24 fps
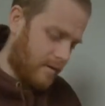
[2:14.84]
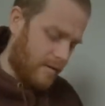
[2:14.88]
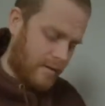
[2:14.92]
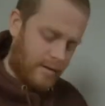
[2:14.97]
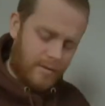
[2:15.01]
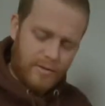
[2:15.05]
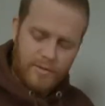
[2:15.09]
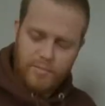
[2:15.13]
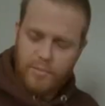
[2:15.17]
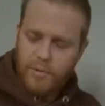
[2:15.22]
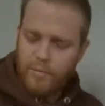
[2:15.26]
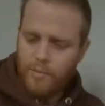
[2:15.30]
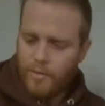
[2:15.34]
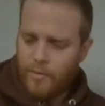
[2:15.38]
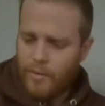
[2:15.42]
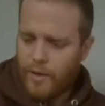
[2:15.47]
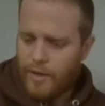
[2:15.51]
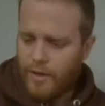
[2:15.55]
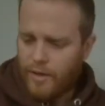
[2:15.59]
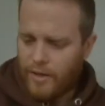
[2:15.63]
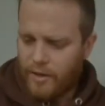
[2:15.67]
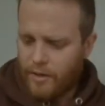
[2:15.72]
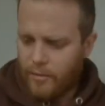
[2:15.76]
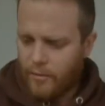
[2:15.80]
that's probably
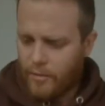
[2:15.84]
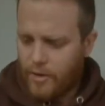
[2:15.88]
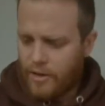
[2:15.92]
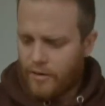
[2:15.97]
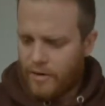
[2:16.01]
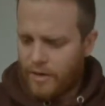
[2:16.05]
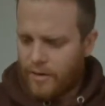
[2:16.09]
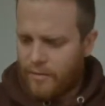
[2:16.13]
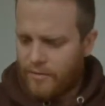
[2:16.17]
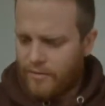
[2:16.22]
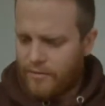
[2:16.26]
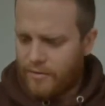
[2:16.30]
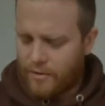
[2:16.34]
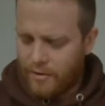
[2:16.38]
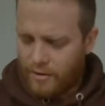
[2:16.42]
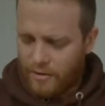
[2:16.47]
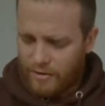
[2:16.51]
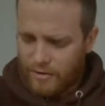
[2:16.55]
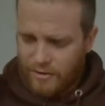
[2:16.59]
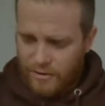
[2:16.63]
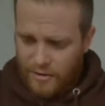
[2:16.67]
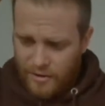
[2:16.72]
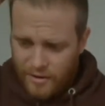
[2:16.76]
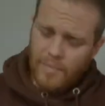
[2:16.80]
where they're going to wear out
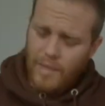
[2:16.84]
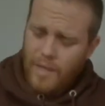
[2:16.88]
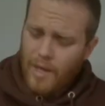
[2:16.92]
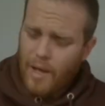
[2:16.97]
first.